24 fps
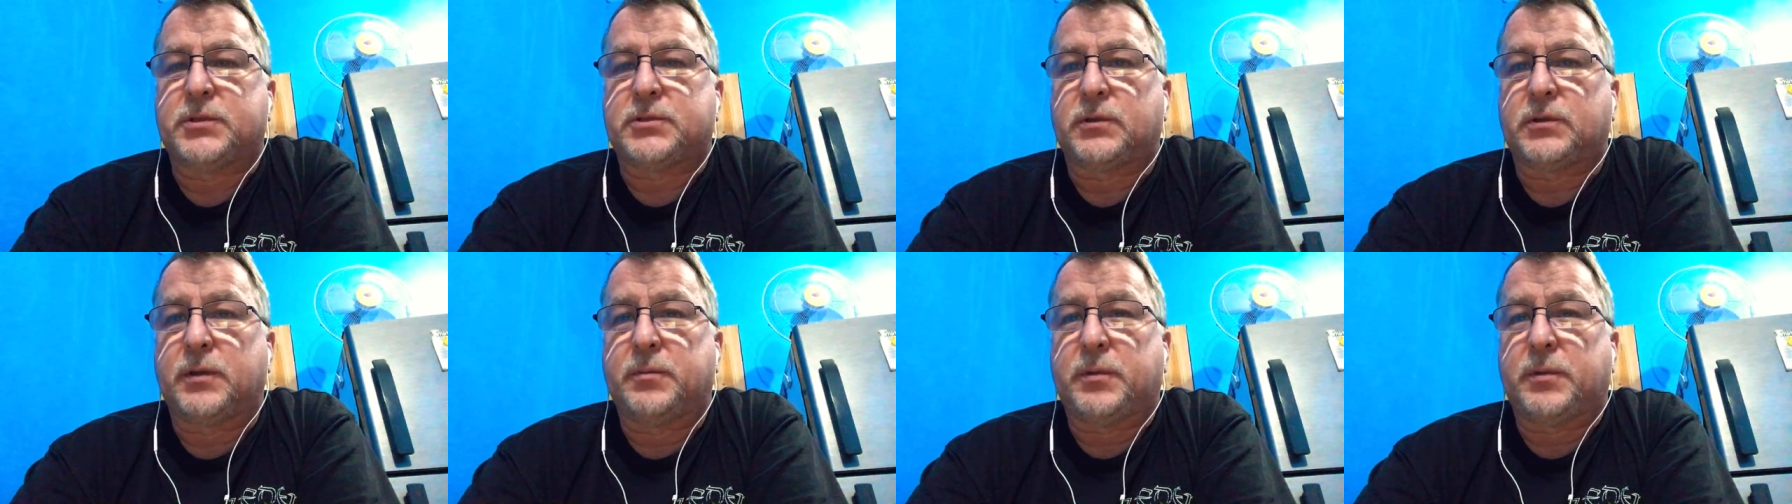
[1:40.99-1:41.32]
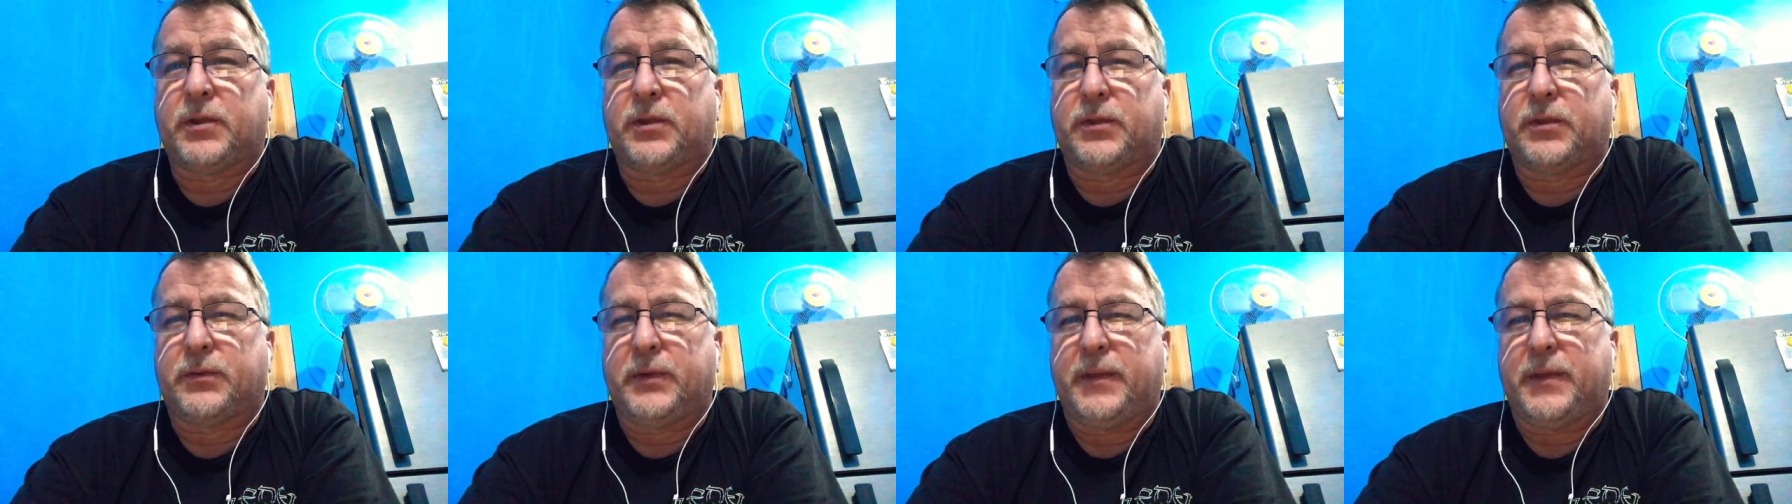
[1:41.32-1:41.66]
It's only
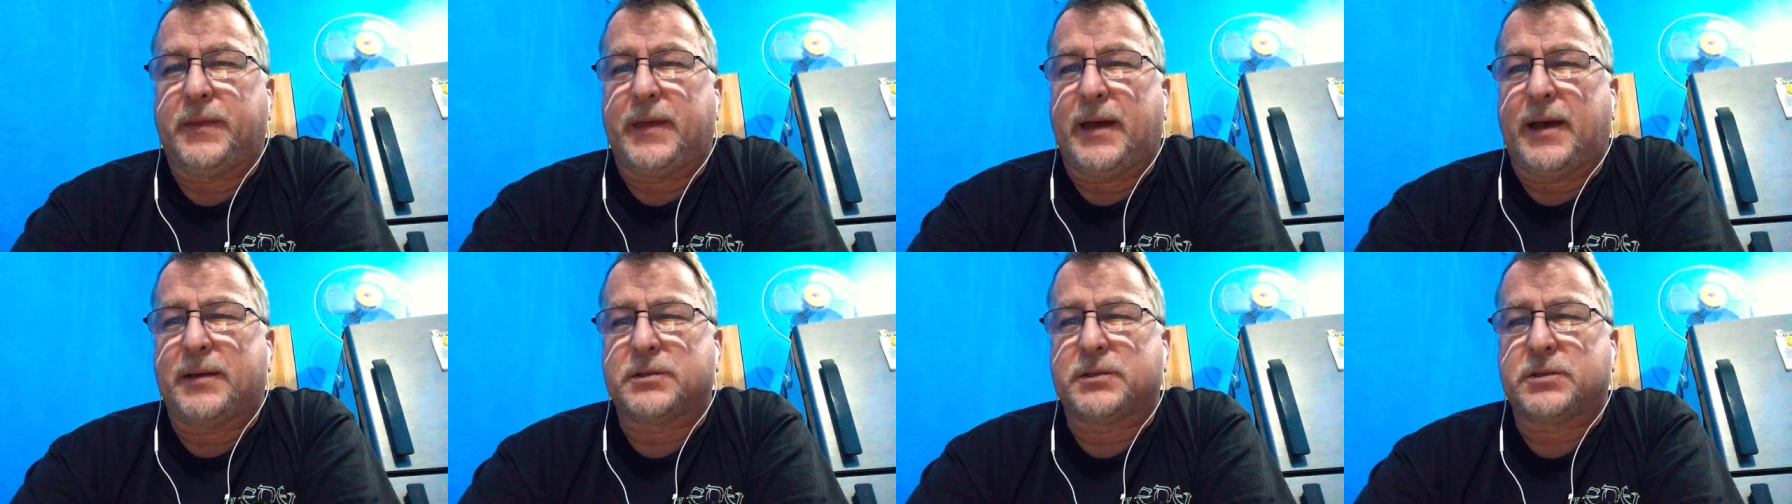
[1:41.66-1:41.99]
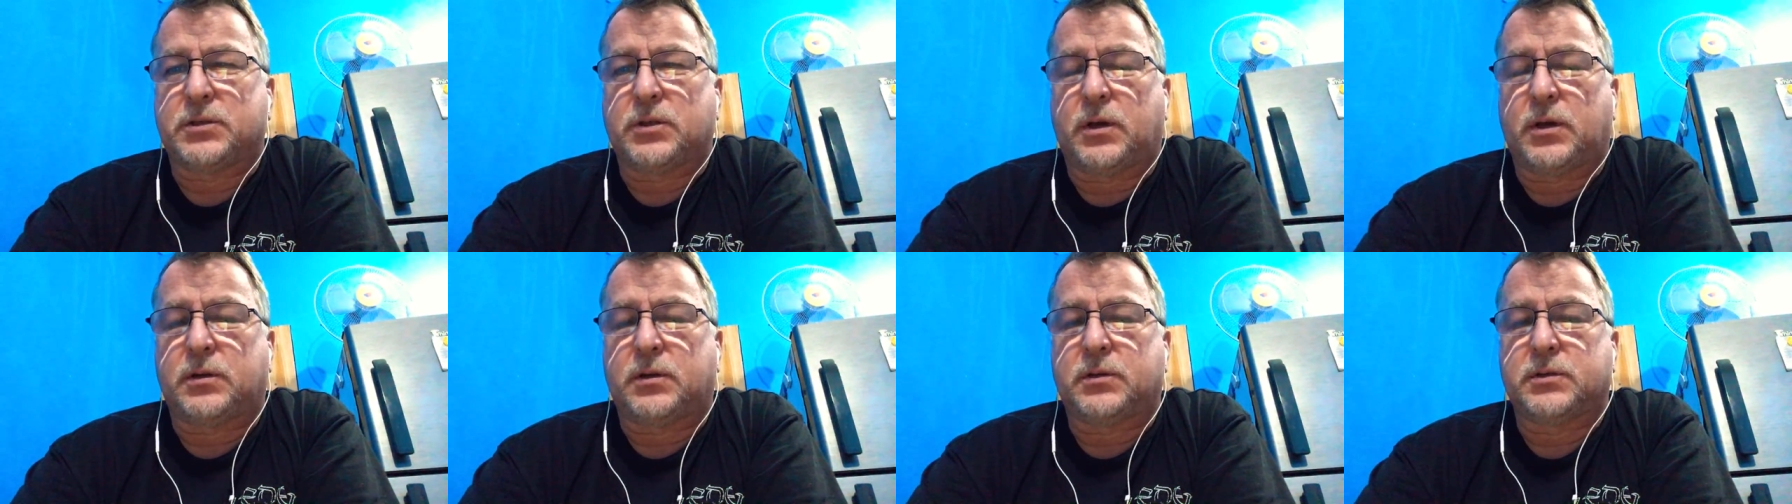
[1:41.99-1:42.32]
about
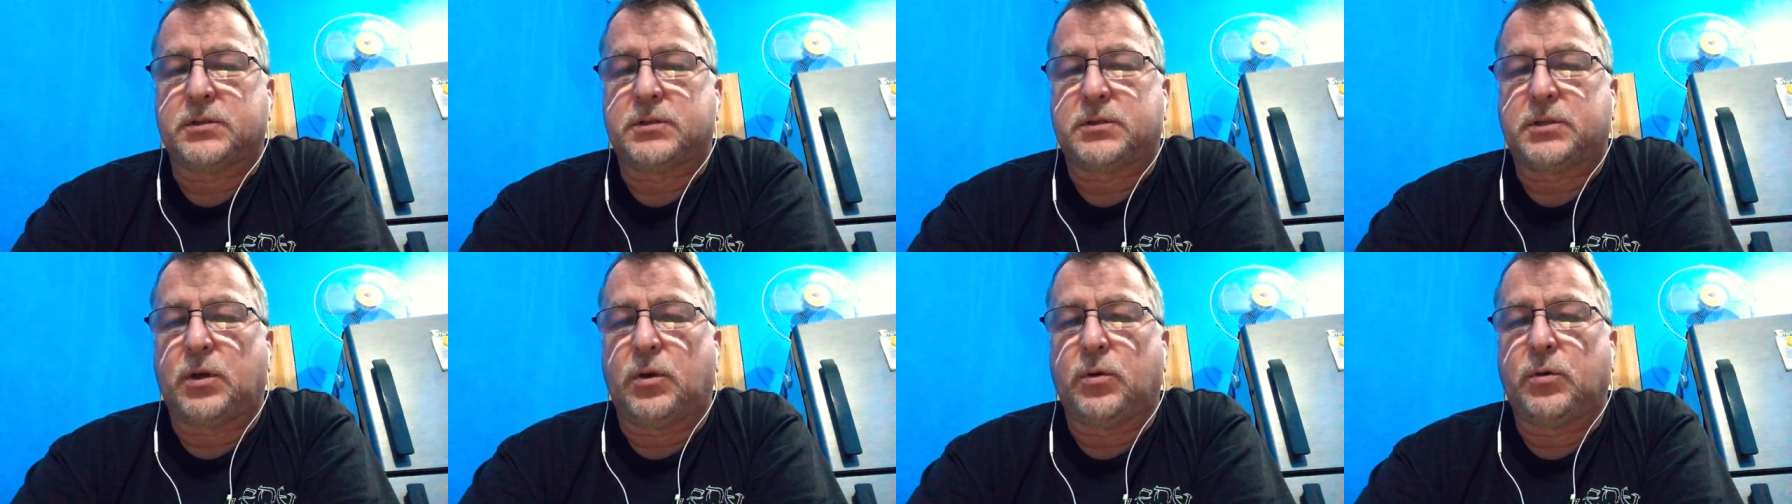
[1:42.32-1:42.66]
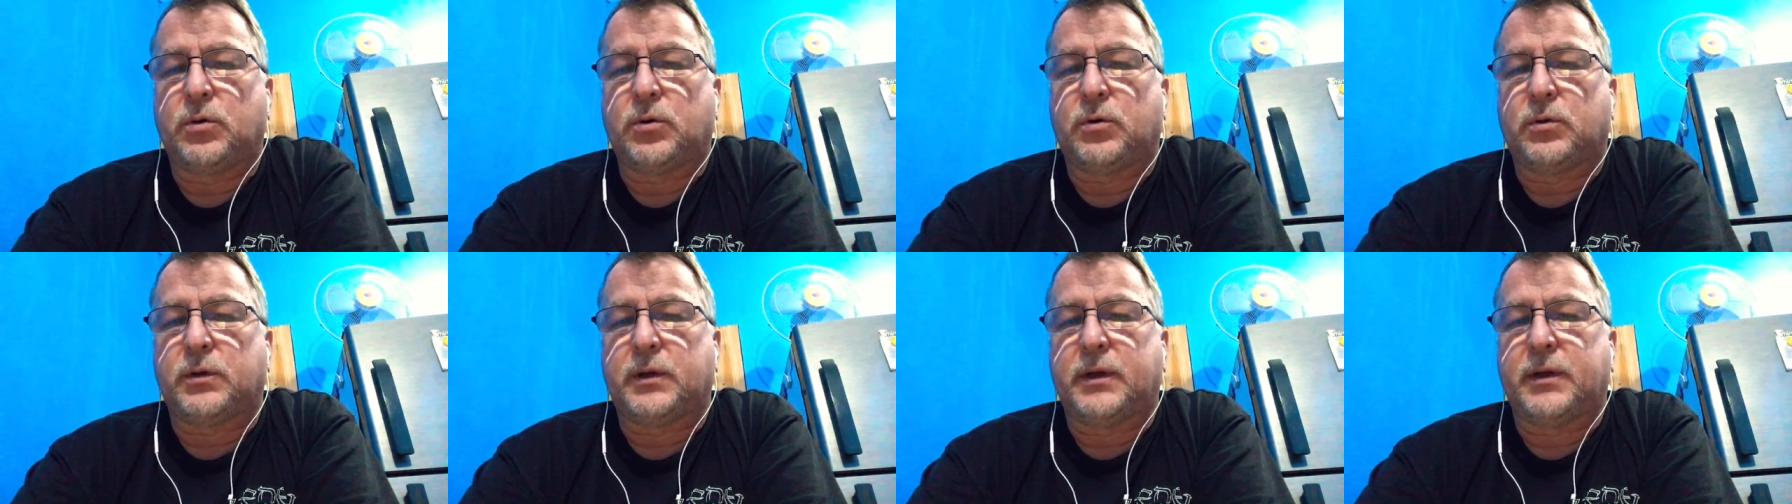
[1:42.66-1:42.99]
$3,000
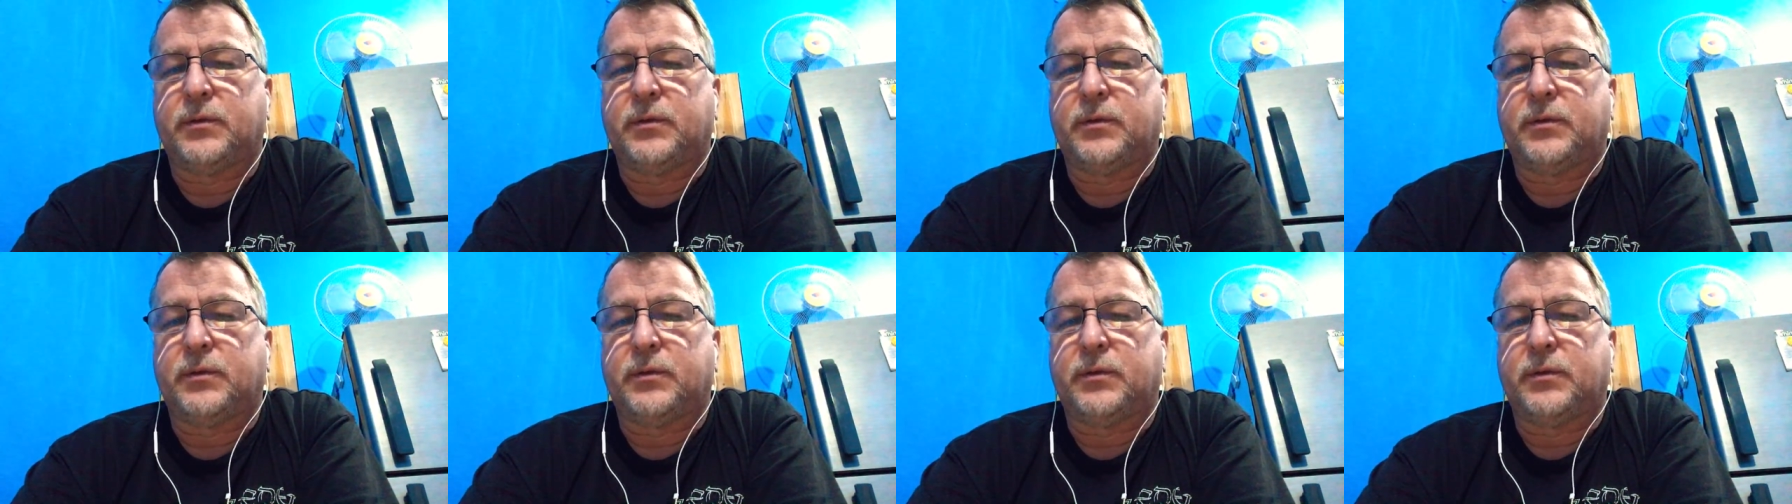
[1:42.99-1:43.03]
total,